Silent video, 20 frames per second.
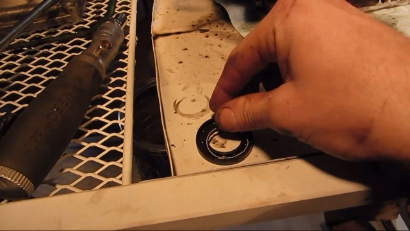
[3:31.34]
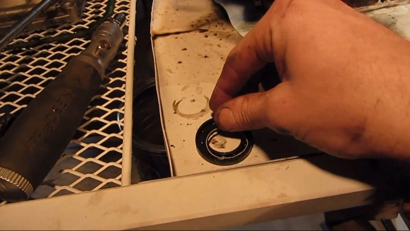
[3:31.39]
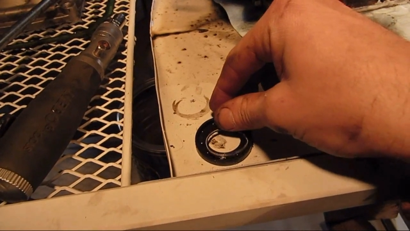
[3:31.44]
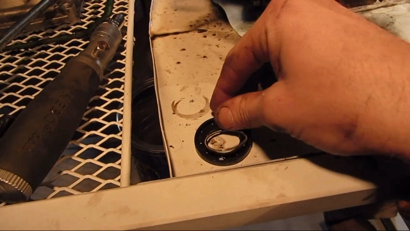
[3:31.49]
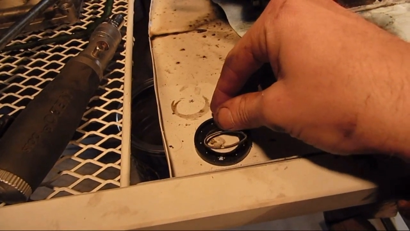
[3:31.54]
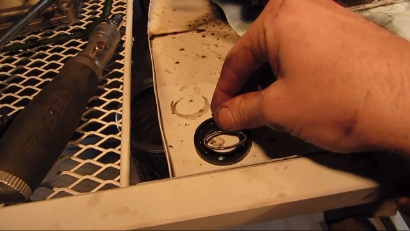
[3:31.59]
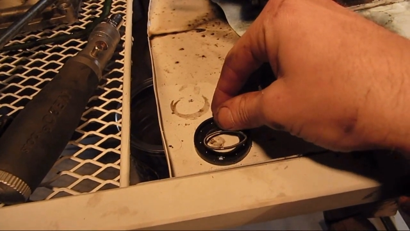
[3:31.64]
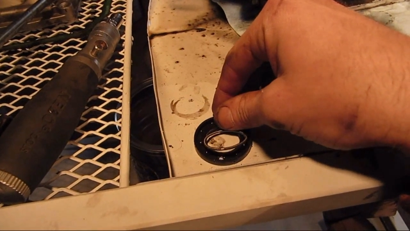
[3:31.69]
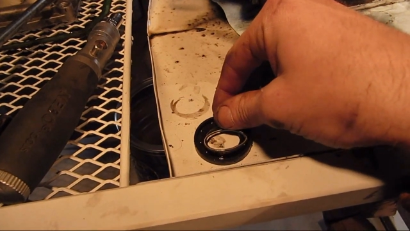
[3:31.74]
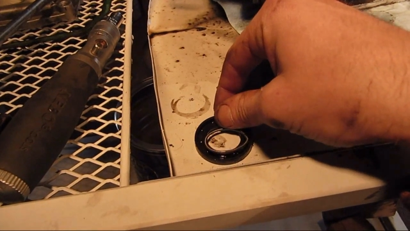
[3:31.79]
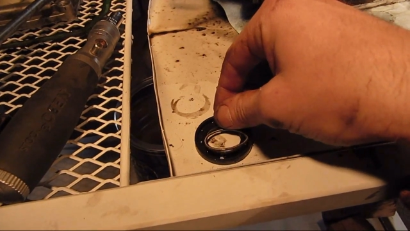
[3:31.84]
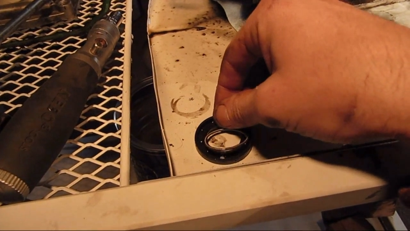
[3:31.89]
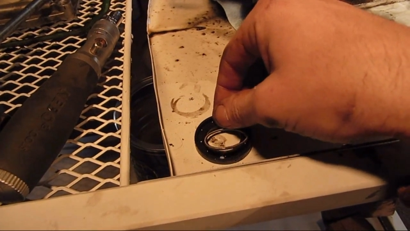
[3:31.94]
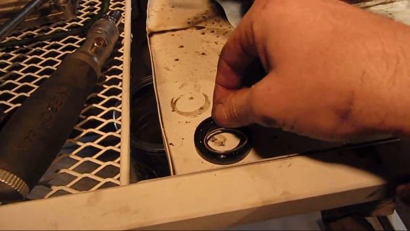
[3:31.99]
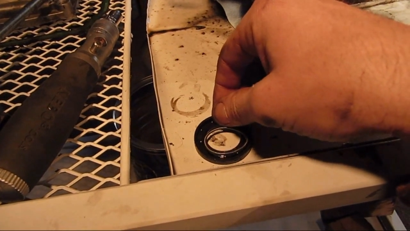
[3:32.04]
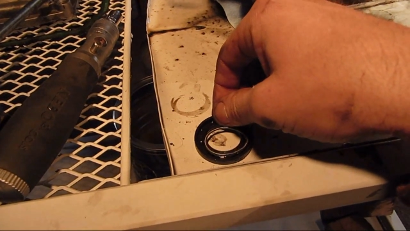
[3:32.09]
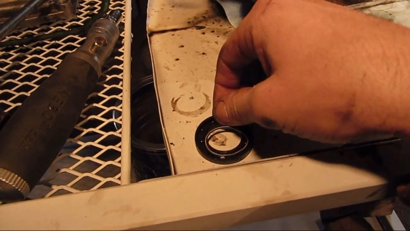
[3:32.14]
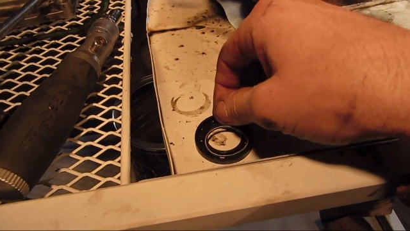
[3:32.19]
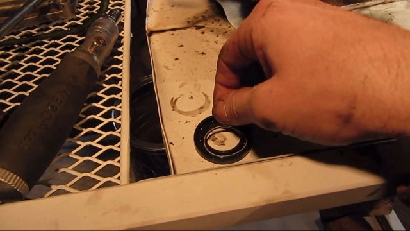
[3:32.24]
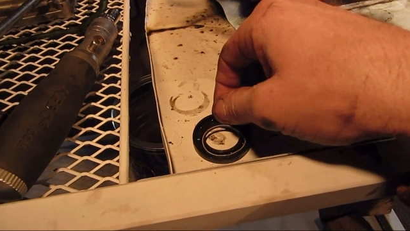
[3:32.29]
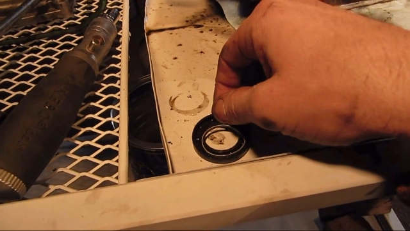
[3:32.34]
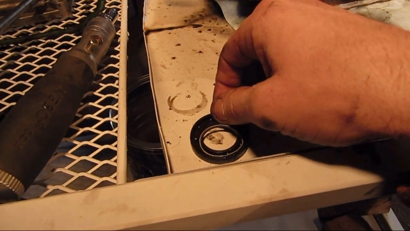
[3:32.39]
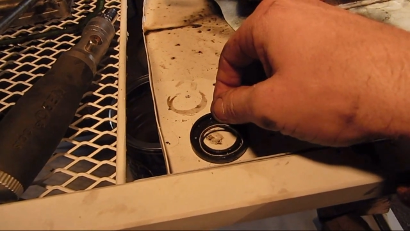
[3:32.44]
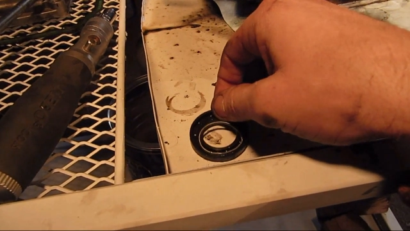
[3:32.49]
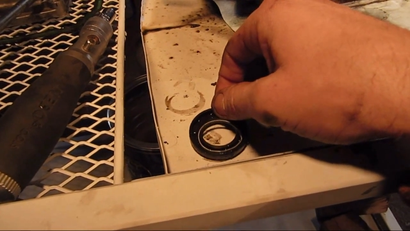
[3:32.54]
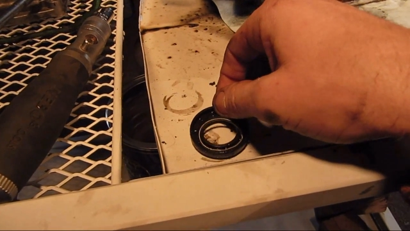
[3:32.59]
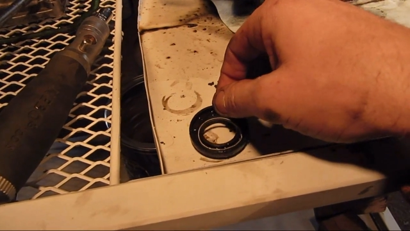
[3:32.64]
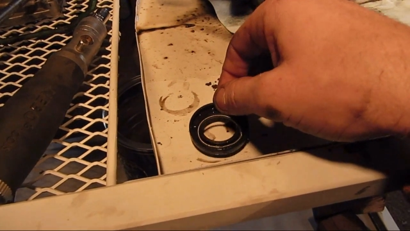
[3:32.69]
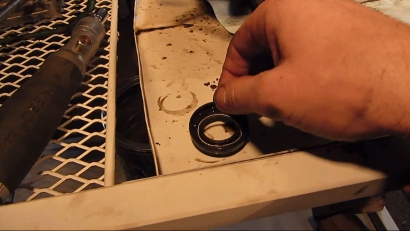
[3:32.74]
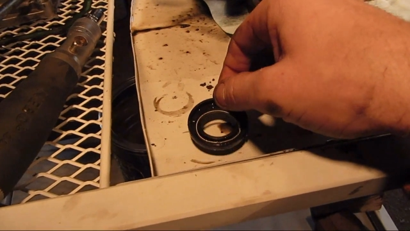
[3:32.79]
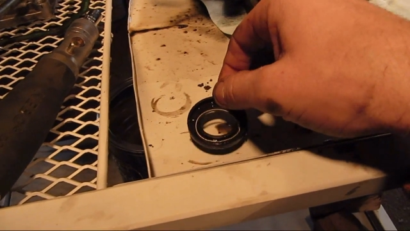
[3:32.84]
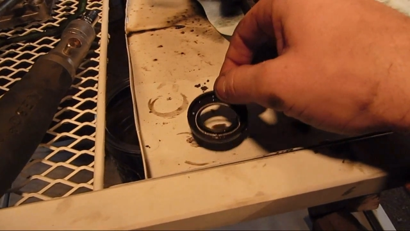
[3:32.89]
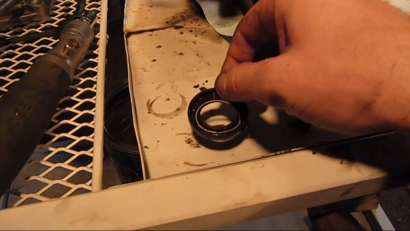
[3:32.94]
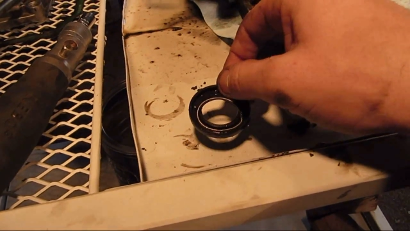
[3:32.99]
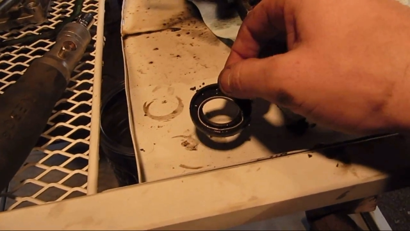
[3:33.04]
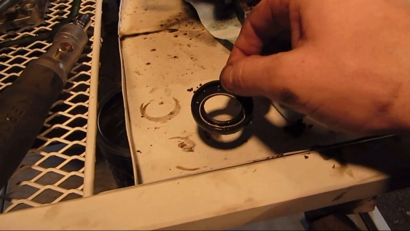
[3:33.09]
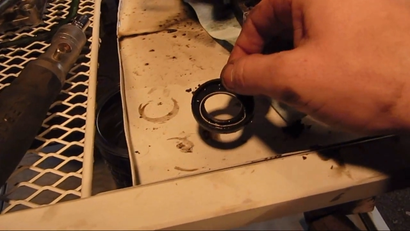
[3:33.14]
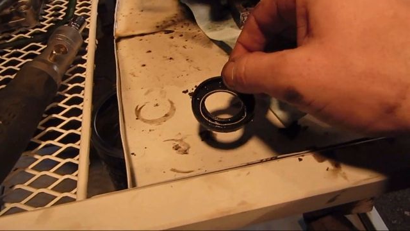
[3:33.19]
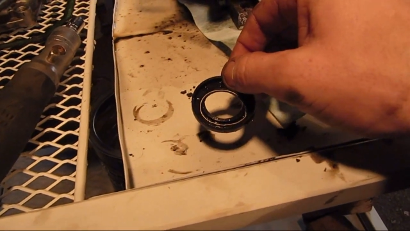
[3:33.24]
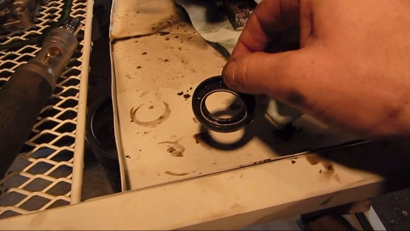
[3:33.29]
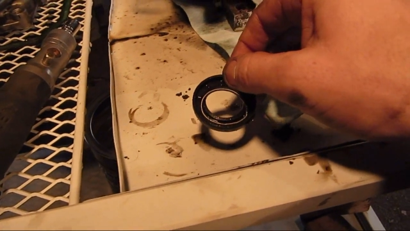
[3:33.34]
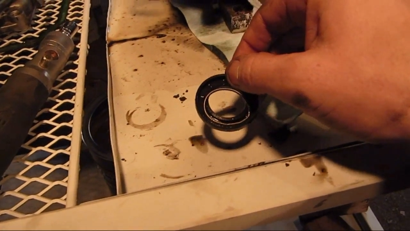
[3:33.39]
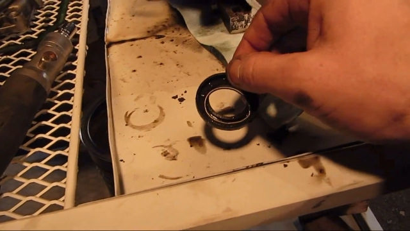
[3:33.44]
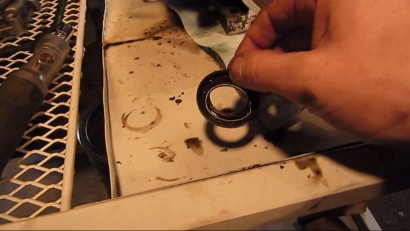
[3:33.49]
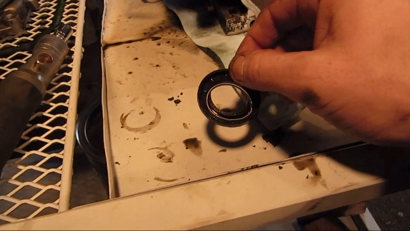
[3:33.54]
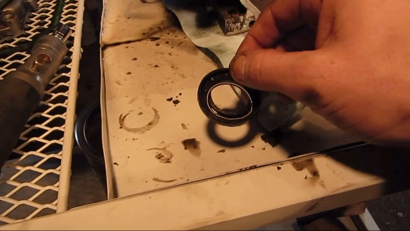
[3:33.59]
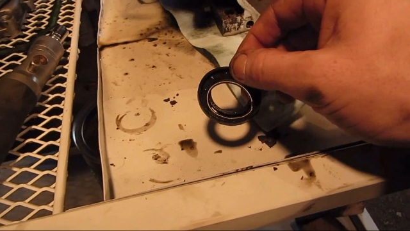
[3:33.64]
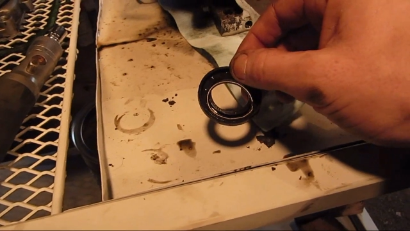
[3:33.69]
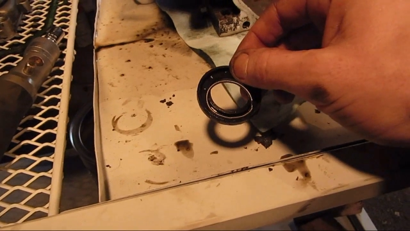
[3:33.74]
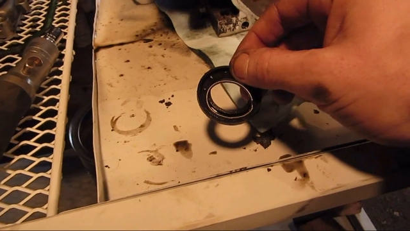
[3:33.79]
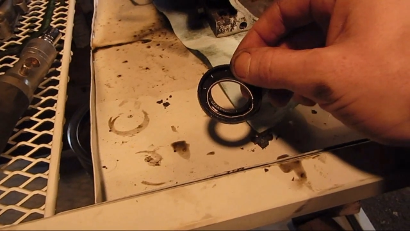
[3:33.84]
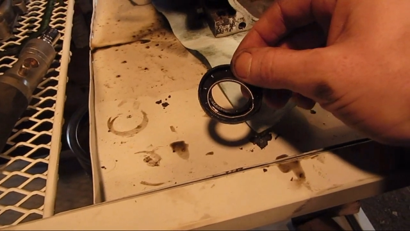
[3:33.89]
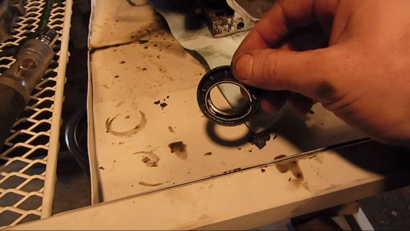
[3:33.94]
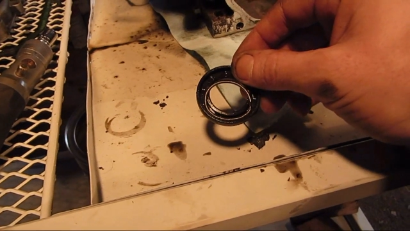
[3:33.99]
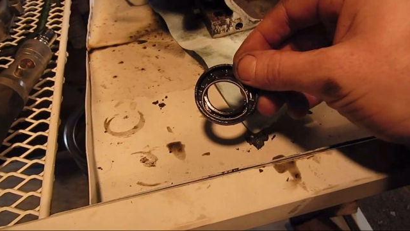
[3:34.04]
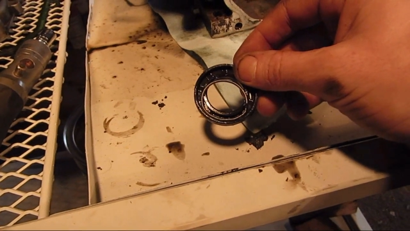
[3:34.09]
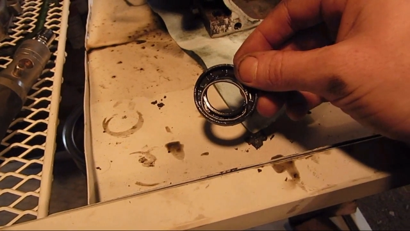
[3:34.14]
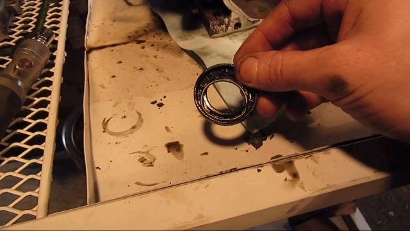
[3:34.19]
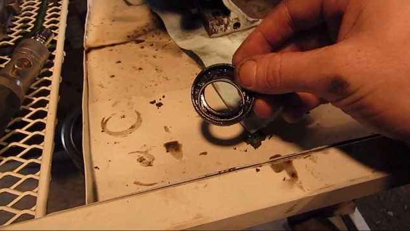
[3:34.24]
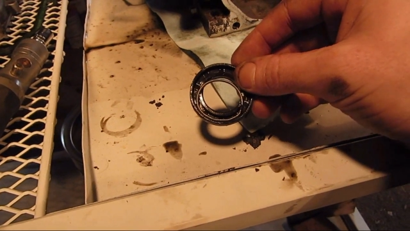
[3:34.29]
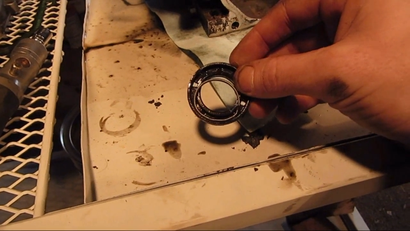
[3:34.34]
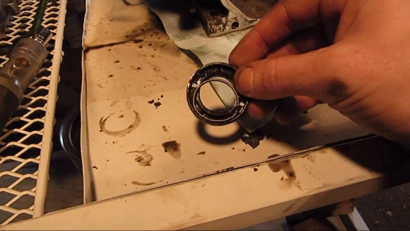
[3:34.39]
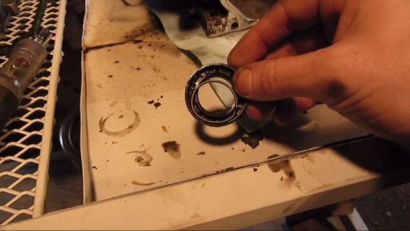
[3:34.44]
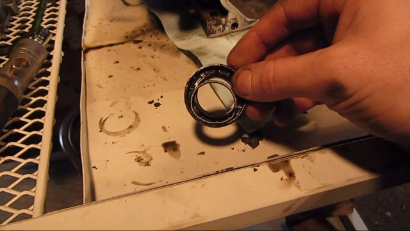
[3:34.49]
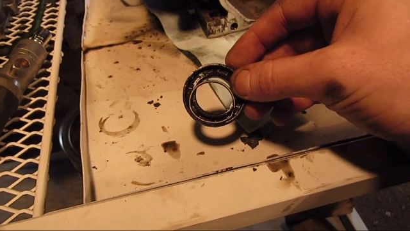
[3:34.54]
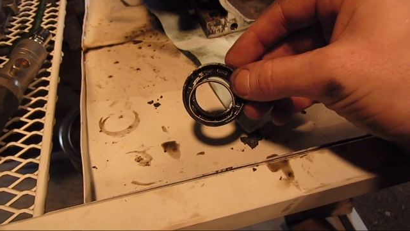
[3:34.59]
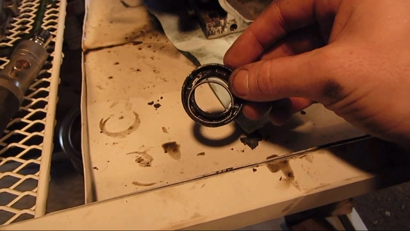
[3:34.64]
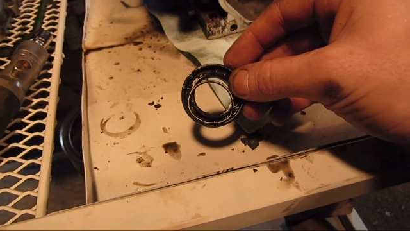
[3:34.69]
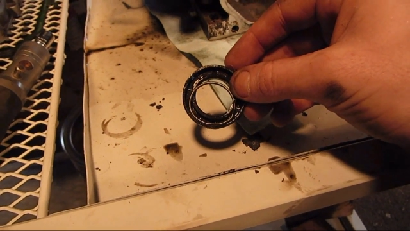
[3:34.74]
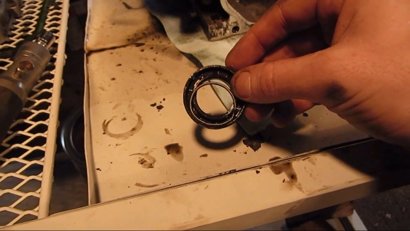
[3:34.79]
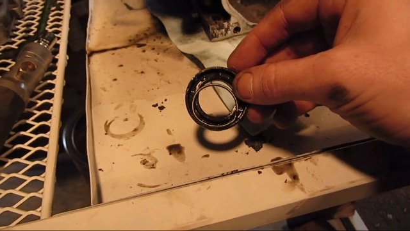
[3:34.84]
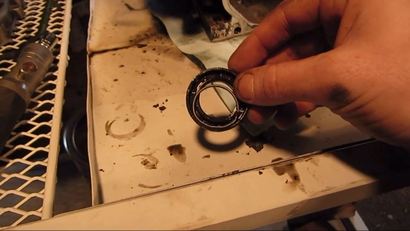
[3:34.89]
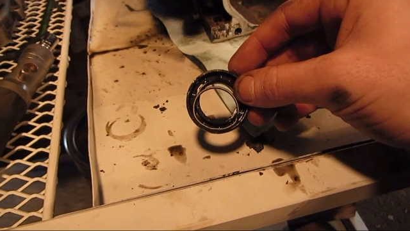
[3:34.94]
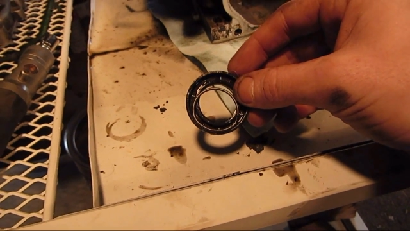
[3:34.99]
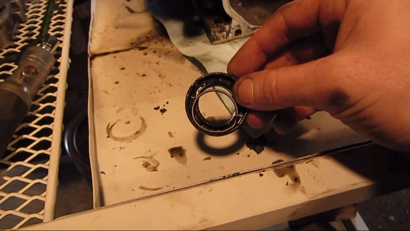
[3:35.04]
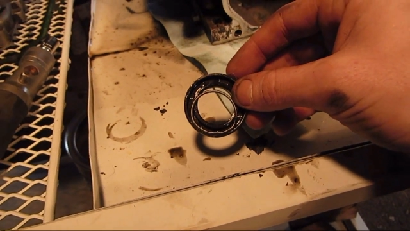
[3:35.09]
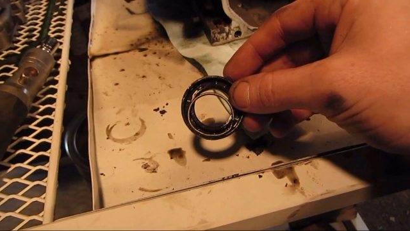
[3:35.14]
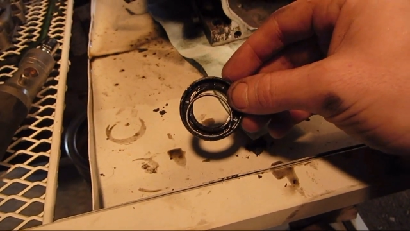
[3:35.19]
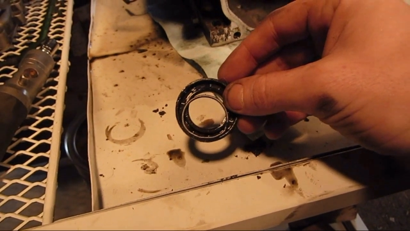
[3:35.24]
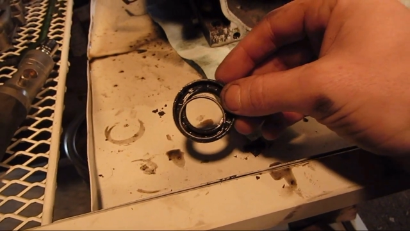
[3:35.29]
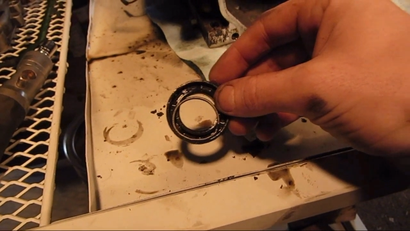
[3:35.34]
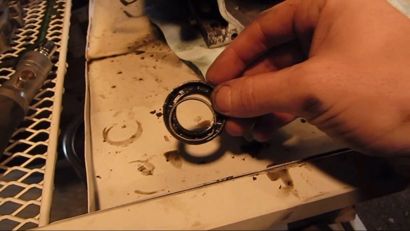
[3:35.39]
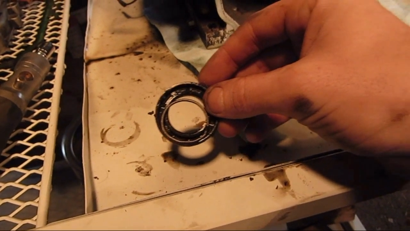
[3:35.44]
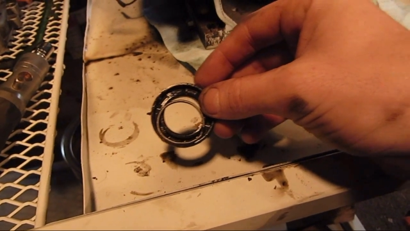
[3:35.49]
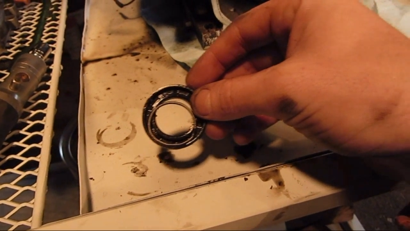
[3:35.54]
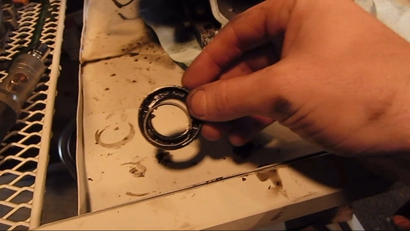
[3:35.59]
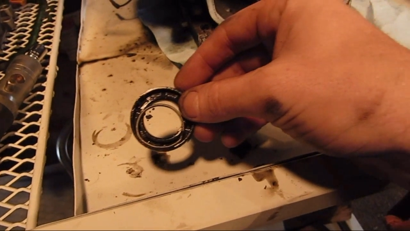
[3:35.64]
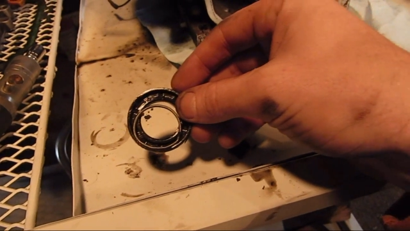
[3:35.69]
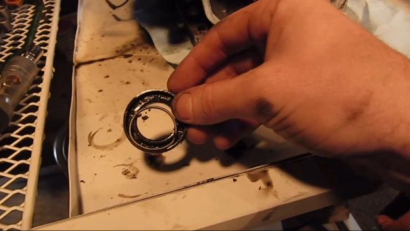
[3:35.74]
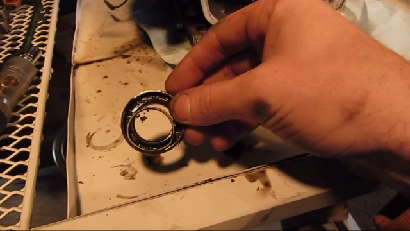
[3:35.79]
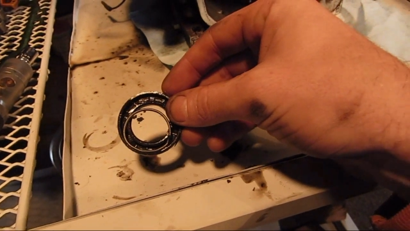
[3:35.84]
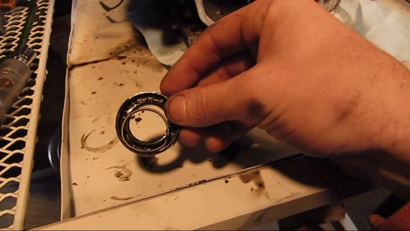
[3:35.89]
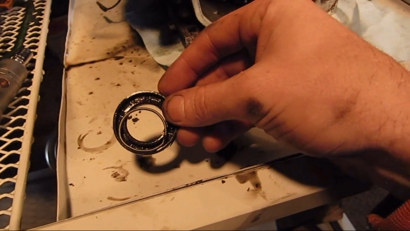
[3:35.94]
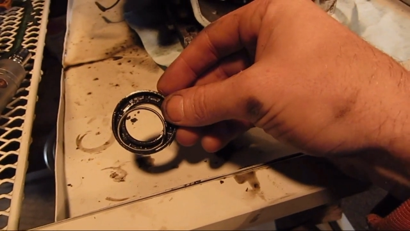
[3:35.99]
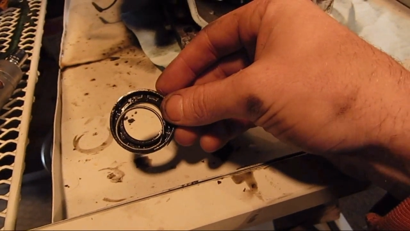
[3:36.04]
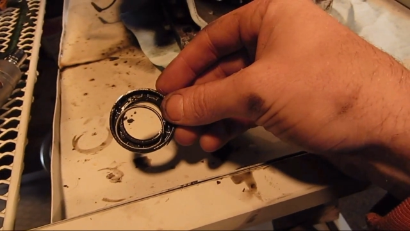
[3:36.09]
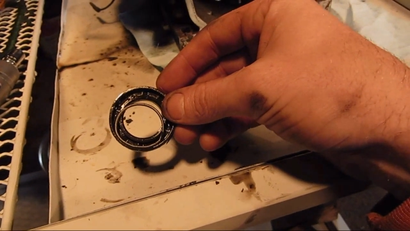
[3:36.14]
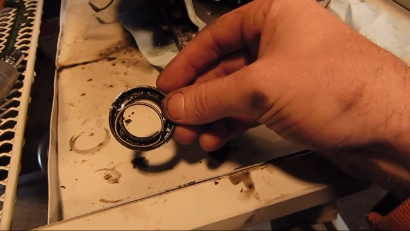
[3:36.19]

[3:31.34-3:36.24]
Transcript: [unreadable: no face in view]